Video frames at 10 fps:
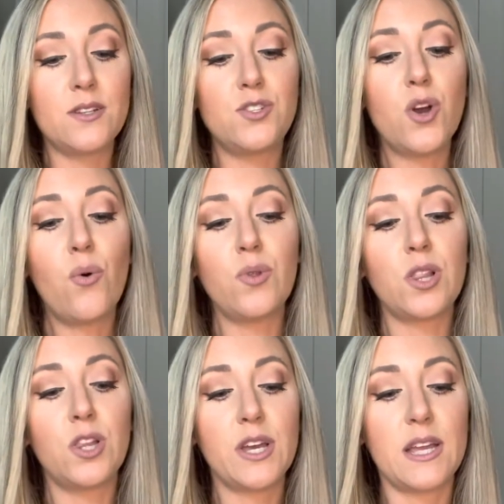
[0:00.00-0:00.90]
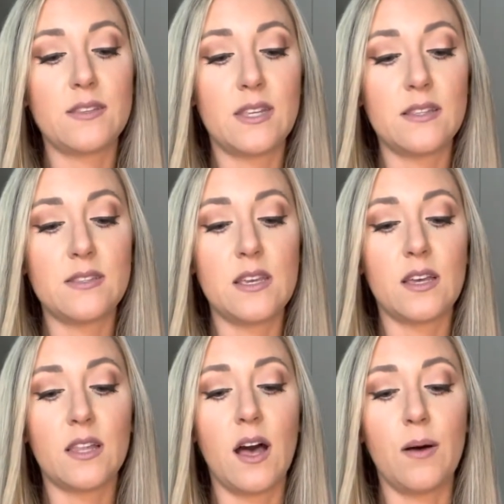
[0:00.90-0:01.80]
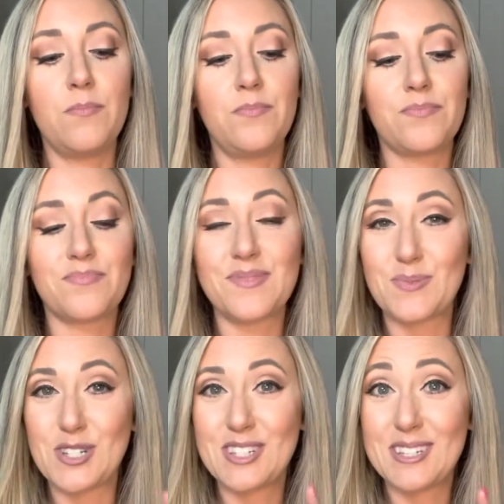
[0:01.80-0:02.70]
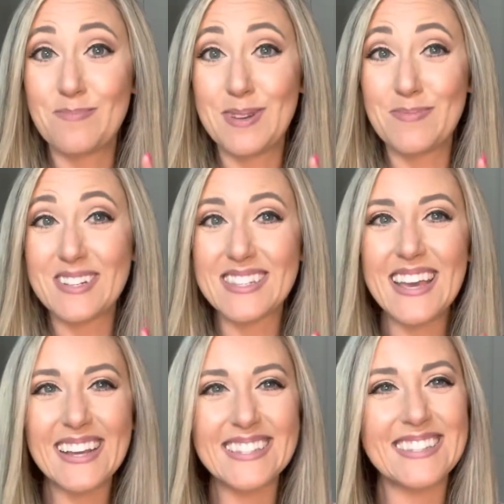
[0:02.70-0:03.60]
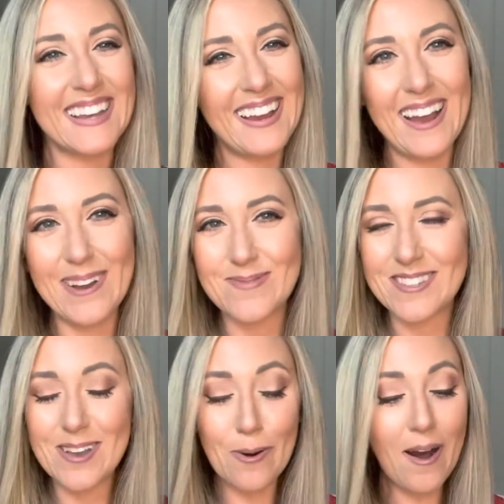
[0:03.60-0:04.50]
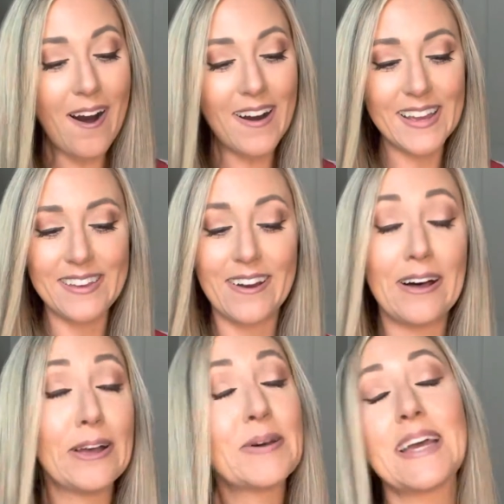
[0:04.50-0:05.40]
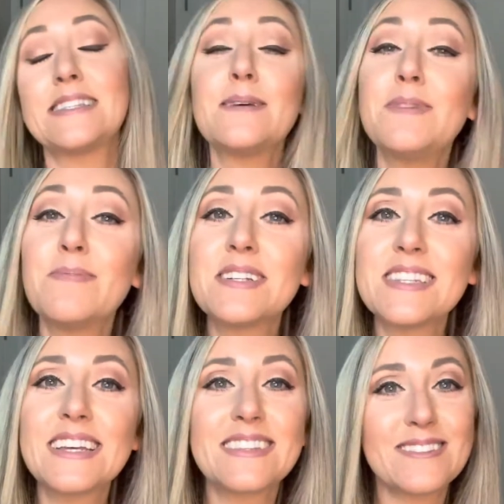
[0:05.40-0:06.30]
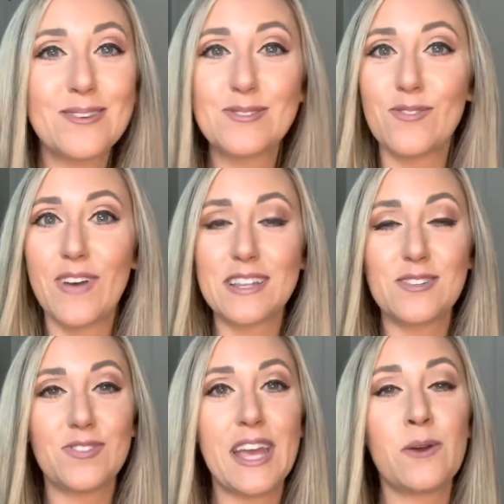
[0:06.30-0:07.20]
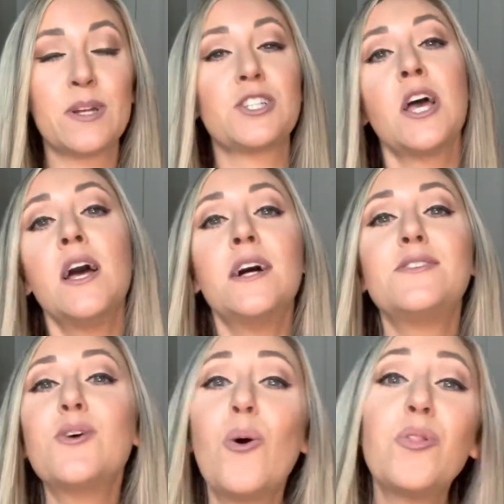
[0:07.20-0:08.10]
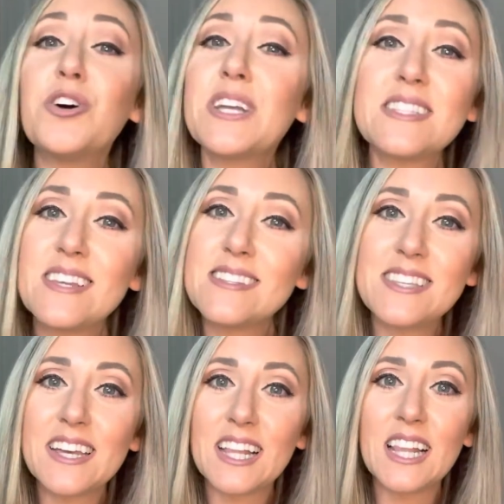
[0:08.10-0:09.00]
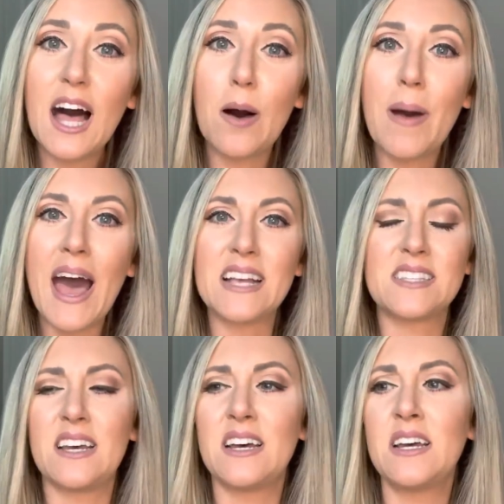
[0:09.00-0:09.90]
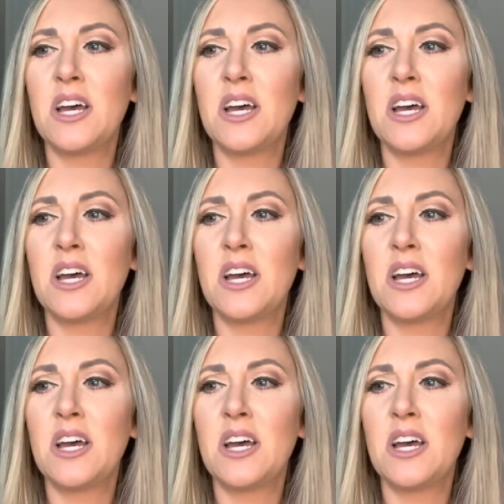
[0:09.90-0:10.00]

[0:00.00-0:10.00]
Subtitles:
Don't look at Scentsy Club, which is tip number 6. I'm so on it, y'all. Okay, tip number 6 is use effective language. Don't look at Scentsy Club as a